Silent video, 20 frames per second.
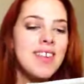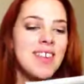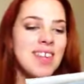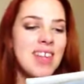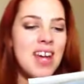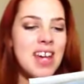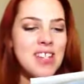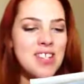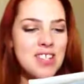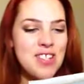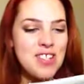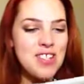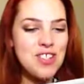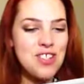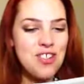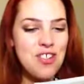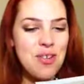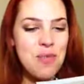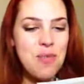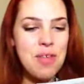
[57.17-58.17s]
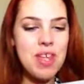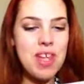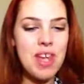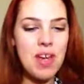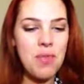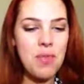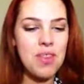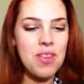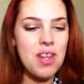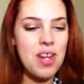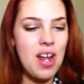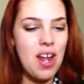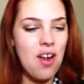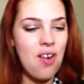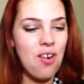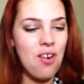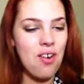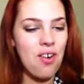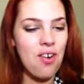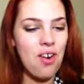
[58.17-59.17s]
Cassia's journey began with an
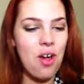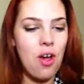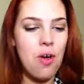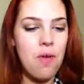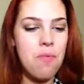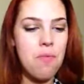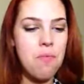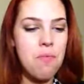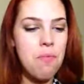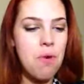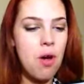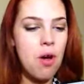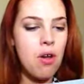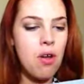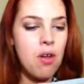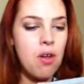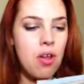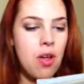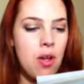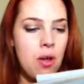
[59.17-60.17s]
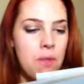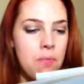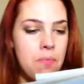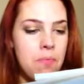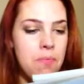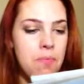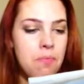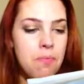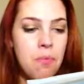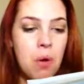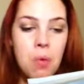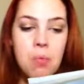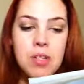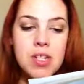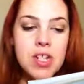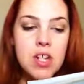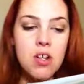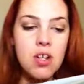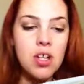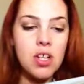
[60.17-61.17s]
error, a
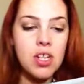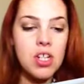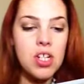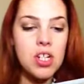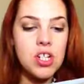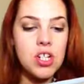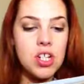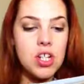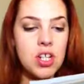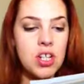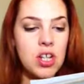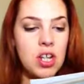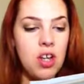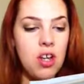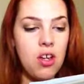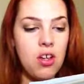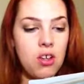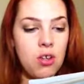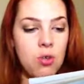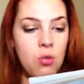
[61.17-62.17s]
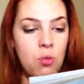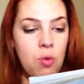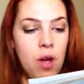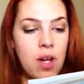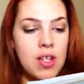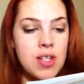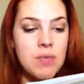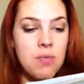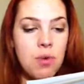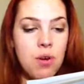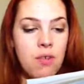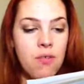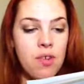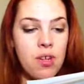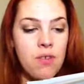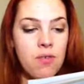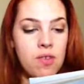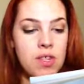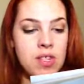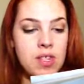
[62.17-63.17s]
momentary glitch in the otherwise
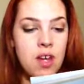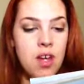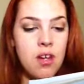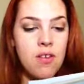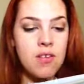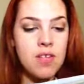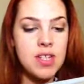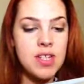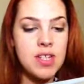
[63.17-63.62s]
perfect facade of the